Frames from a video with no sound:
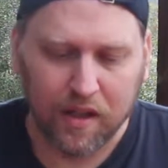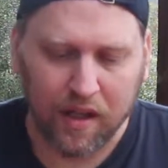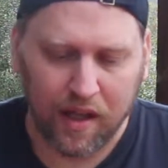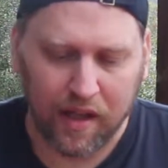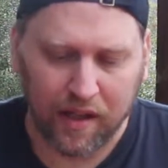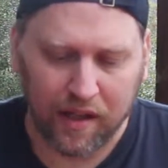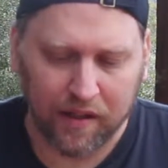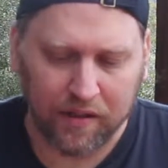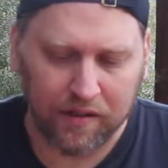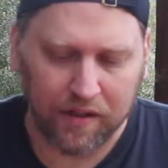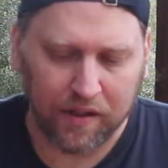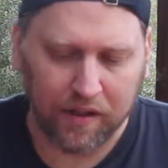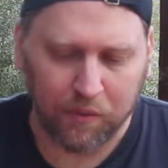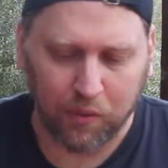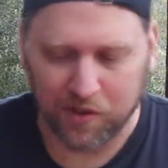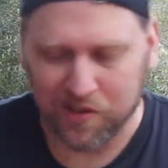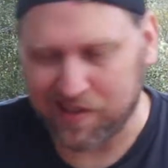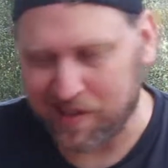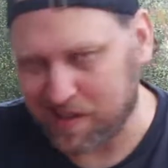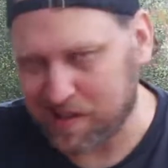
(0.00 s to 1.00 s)
and
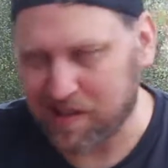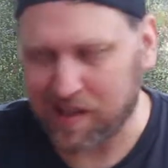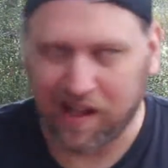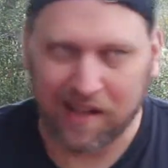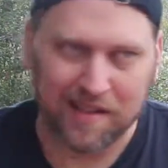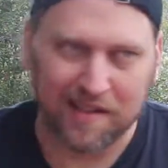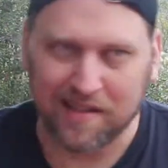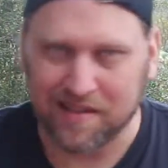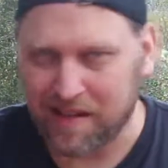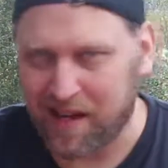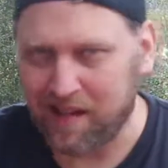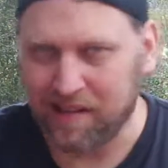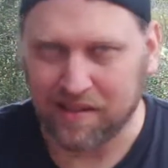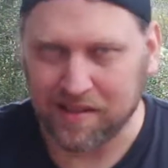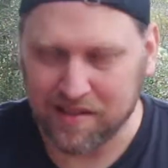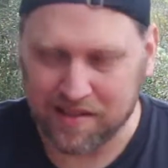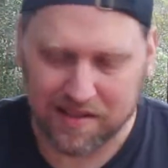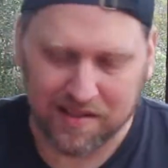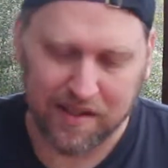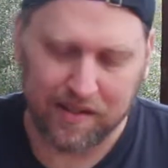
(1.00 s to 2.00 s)
6 continents,
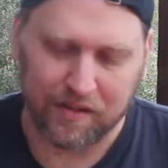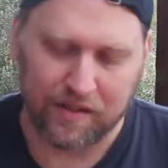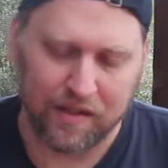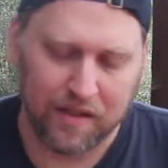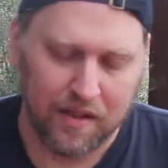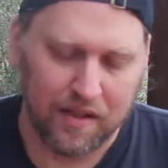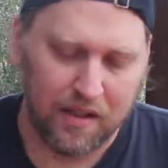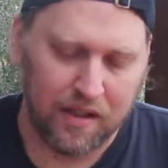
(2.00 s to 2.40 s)
islands, etc.